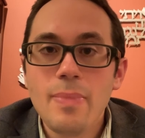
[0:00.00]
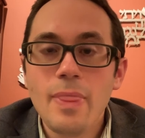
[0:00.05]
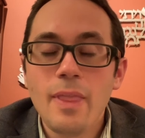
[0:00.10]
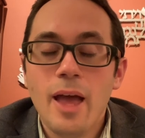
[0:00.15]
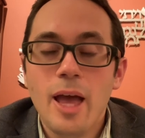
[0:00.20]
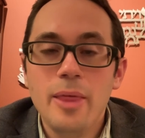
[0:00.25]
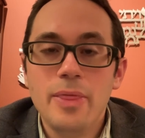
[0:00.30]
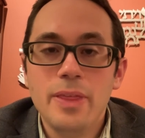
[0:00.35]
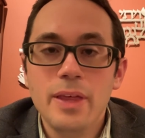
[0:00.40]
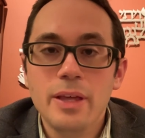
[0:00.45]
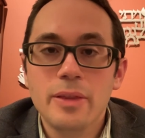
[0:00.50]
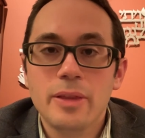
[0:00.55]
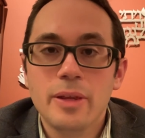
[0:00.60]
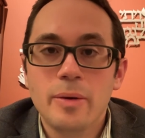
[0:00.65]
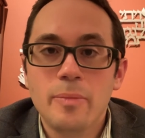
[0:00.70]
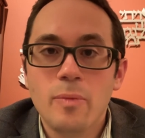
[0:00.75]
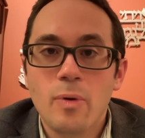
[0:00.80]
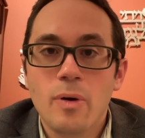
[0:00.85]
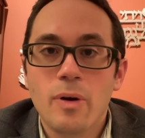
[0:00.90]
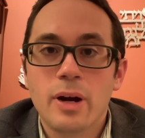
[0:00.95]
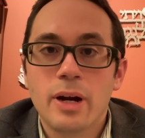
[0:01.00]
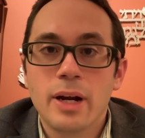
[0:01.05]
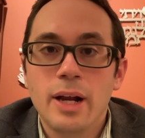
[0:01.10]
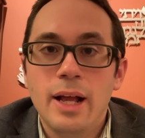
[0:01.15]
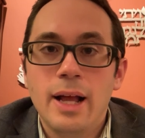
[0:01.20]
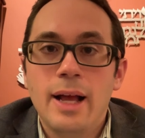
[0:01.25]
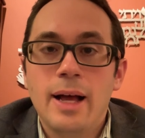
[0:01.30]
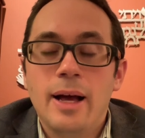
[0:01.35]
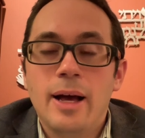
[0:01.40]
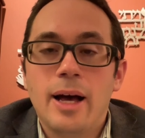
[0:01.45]
I think the
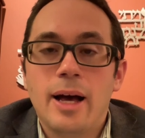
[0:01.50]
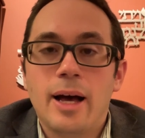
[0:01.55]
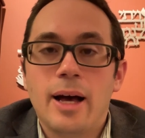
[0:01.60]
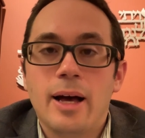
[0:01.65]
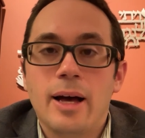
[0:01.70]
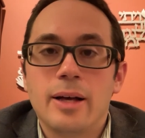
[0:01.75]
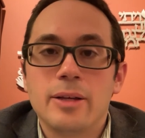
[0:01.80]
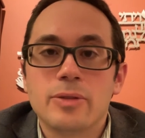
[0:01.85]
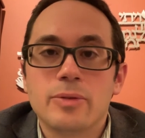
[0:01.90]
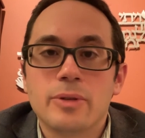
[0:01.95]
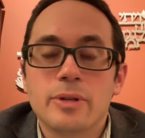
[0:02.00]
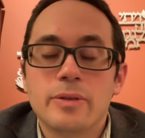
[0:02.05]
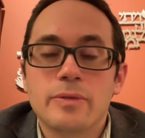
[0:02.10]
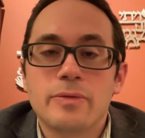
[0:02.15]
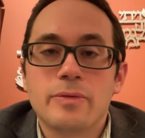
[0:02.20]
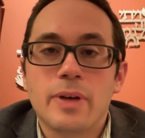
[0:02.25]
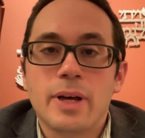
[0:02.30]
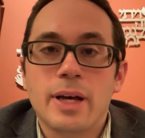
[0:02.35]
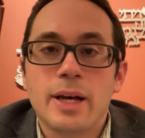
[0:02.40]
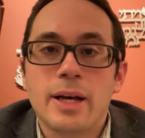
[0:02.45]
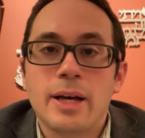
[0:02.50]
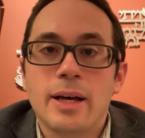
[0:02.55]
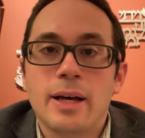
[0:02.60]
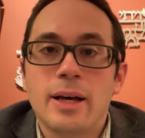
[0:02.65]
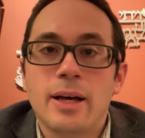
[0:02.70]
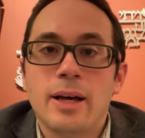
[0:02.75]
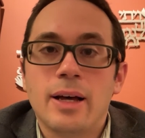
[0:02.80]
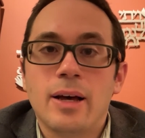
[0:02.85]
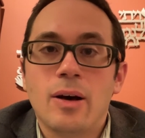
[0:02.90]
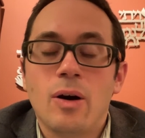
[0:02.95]
more
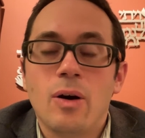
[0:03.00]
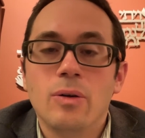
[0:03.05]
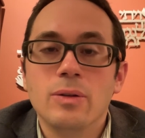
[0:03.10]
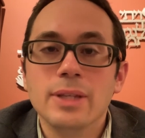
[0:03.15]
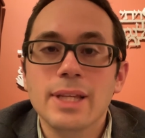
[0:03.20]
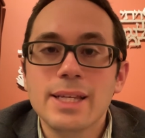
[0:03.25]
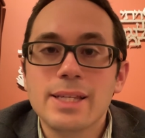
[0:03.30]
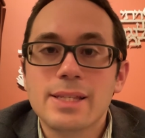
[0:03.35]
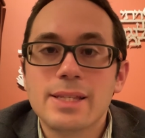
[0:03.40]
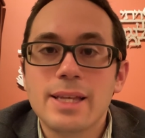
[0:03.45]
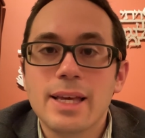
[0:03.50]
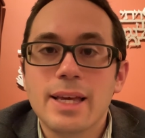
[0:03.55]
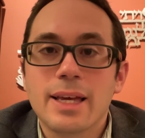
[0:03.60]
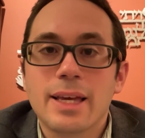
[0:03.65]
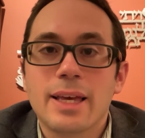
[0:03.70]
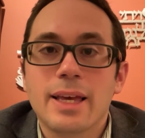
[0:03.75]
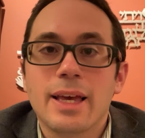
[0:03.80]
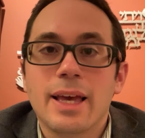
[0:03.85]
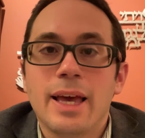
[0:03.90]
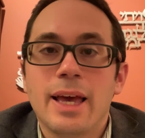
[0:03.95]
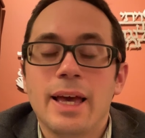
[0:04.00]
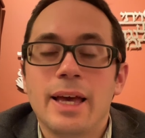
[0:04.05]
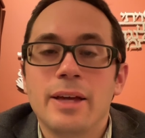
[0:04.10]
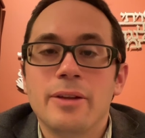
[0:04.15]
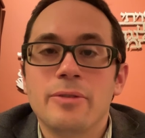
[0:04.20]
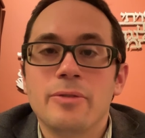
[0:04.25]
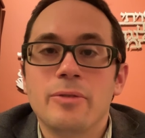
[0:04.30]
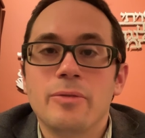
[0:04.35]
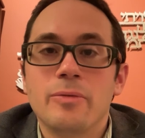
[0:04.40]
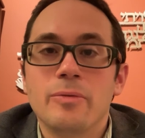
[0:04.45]
holistic
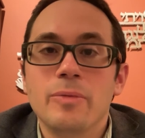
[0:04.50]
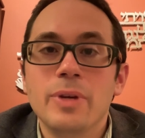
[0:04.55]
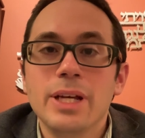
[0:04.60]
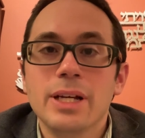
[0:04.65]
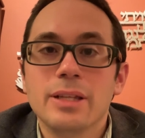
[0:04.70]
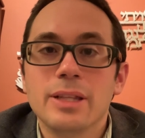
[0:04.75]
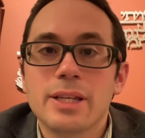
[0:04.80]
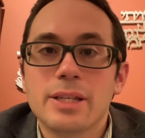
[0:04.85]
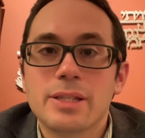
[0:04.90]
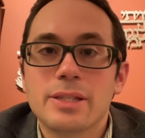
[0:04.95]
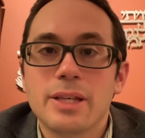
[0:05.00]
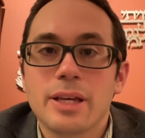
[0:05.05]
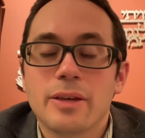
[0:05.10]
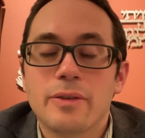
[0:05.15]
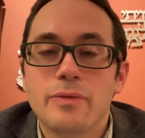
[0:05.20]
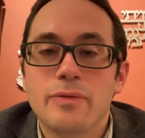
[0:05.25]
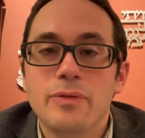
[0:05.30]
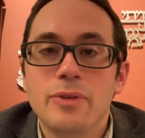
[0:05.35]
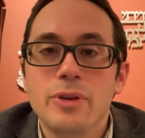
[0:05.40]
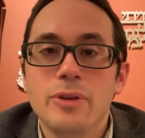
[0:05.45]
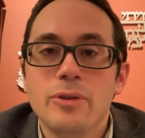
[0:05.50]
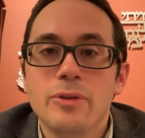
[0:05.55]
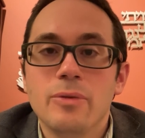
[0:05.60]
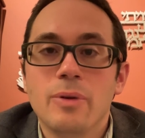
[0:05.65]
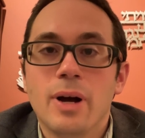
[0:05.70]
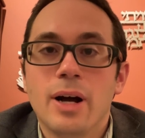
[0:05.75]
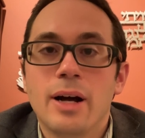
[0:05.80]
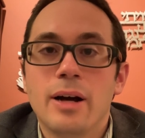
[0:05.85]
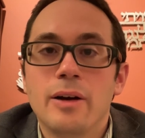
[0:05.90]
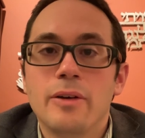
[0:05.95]
and realistic
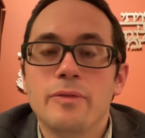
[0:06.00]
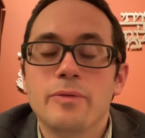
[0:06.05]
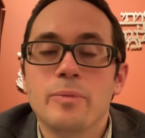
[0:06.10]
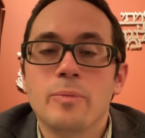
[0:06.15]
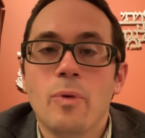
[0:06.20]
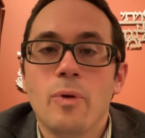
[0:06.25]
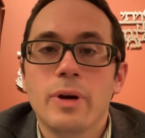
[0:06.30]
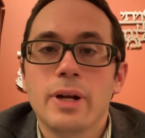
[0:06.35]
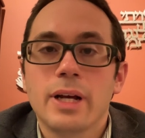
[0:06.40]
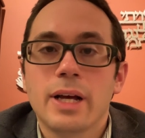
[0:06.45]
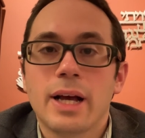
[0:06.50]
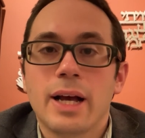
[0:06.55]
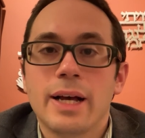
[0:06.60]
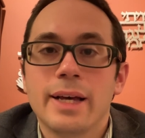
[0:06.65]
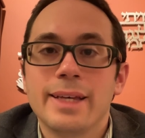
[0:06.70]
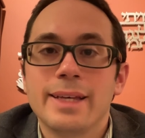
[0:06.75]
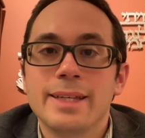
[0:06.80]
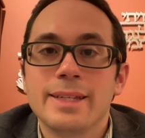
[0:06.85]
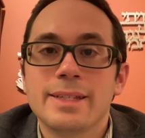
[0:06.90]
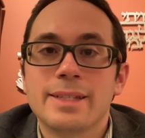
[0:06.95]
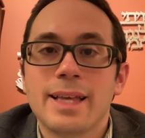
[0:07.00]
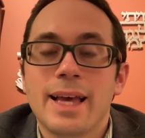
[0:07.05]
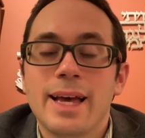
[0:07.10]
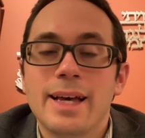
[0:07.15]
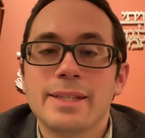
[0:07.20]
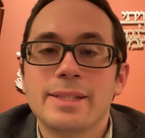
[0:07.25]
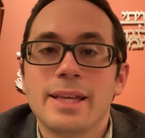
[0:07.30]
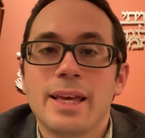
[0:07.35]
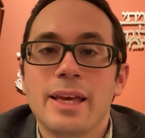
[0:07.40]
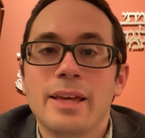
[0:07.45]
view of Mordechai is
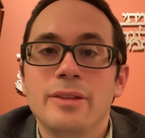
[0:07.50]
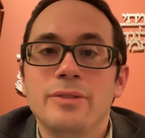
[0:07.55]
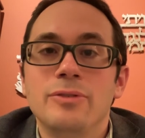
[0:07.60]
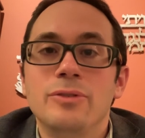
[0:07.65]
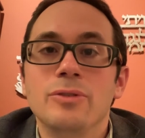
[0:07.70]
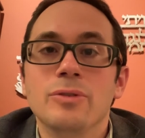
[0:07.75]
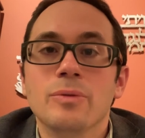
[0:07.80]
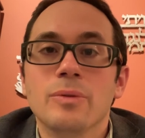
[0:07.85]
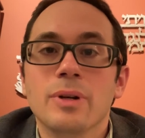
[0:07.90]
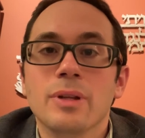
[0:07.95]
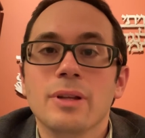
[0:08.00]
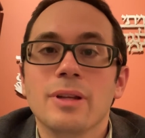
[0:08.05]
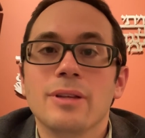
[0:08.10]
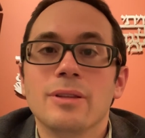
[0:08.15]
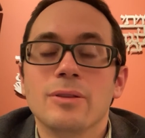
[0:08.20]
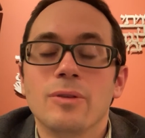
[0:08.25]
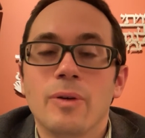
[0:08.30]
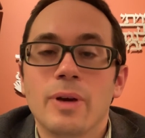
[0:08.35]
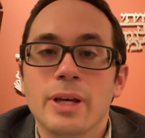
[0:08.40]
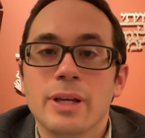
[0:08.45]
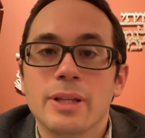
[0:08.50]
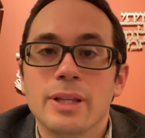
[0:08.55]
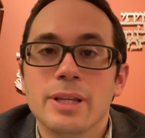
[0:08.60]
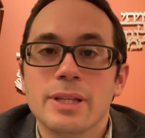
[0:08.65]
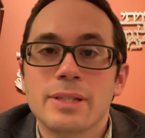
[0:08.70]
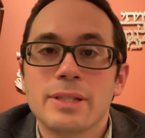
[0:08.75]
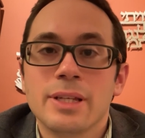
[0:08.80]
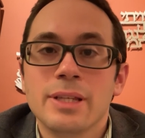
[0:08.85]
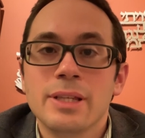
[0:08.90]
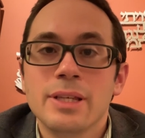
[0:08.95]
as a dual
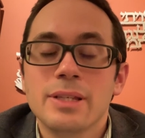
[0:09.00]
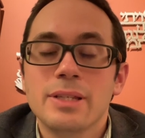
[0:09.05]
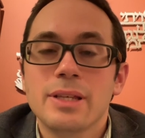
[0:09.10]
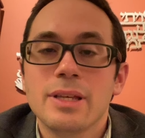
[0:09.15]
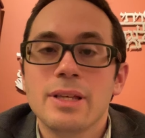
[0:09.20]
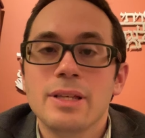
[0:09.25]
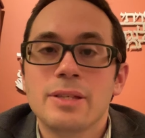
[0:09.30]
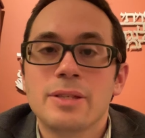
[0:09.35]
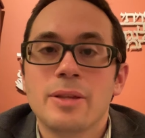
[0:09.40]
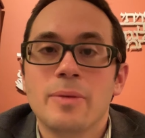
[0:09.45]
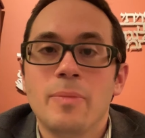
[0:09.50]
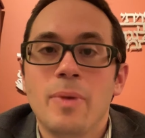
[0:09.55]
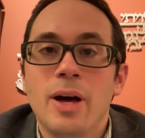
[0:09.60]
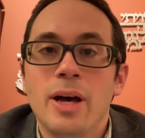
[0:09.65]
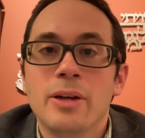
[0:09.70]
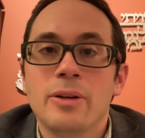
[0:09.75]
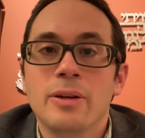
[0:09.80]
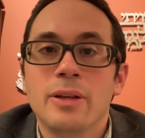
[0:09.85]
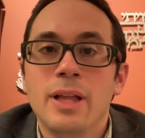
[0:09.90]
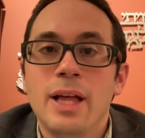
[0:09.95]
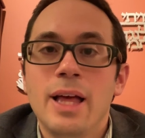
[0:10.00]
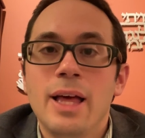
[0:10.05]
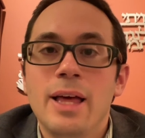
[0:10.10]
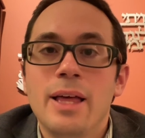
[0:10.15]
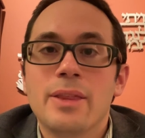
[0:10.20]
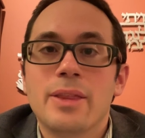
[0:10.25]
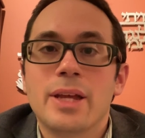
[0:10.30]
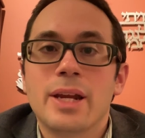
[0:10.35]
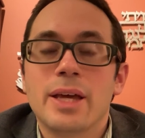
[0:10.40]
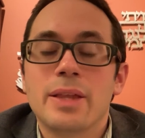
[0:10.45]
loyalist. And this is the model
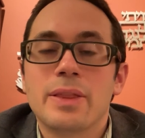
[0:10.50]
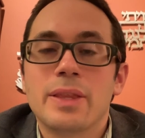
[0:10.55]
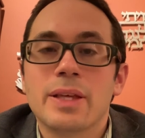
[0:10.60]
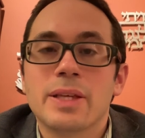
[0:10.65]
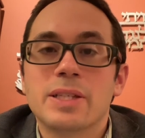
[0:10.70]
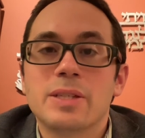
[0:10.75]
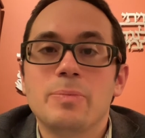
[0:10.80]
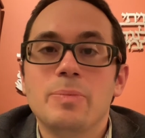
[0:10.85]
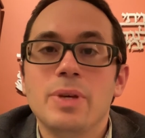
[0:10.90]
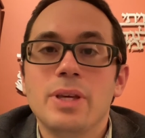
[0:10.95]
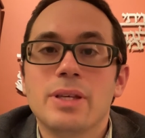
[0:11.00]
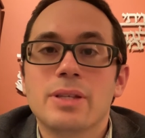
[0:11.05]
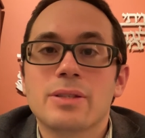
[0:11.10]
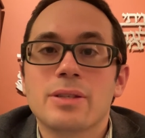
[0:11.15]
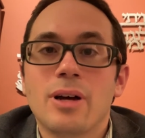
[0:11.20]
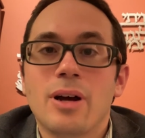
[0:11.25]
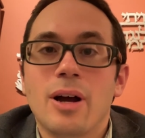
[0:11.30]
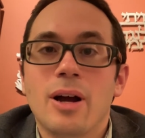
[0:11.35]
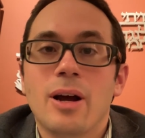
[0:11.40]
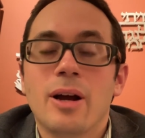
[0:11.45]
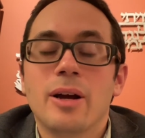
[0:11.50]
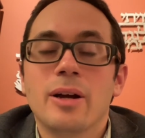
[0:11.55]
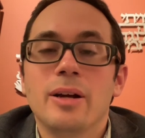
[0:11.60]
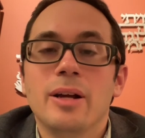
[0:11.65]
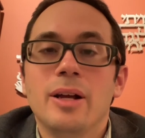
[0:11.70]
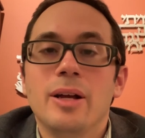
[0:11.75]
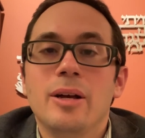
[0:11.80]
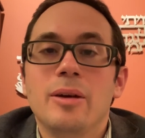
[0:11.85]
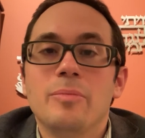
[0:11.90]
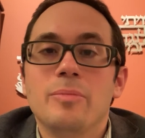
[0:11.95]
that I think speaks to
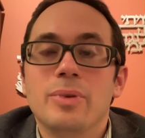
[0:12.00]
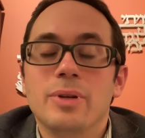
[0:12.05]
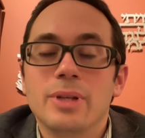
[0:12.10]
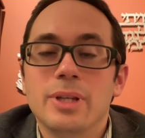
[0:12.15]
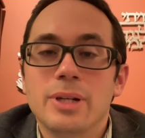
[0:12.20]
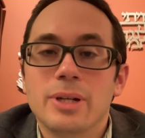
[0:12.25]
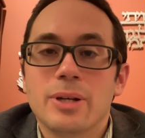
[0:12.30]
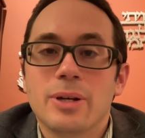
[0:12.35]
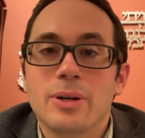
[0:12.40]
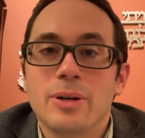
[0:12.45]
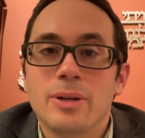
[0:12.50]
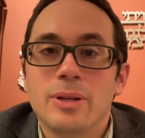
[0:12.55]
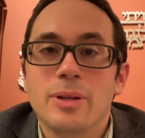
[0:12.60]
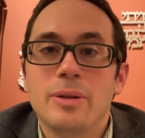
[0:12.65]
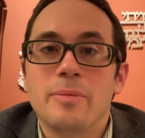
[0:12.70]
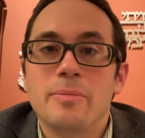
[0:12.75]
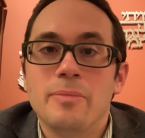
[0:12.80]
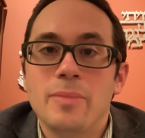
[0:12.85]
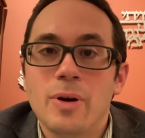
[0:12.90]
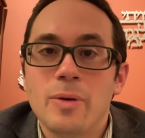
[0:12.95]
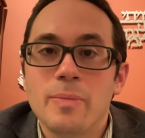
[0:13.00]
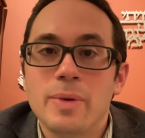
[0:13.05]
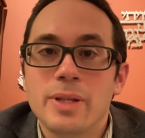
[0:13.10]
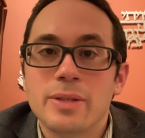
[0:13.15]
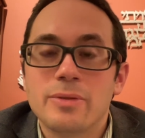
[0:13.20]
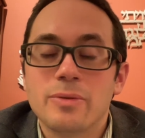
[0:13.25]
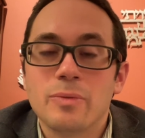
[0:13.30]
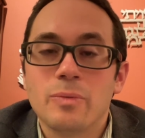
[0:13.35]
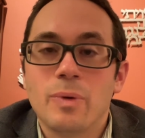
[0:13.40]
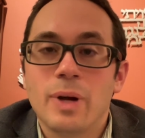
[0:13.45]
our political
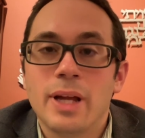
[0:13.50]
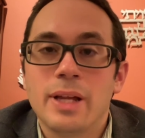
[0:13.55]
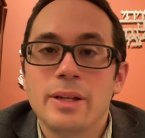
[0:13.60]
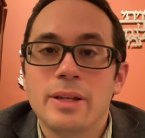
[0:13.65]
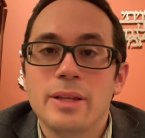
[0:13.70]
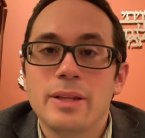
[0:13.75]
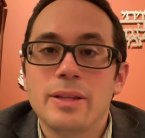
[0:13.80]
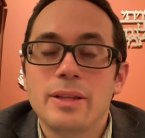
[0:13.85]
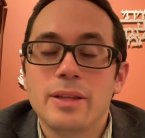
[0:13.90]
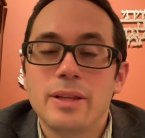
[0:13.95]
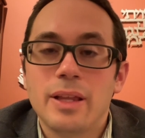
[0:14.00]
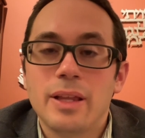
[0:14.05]
moment when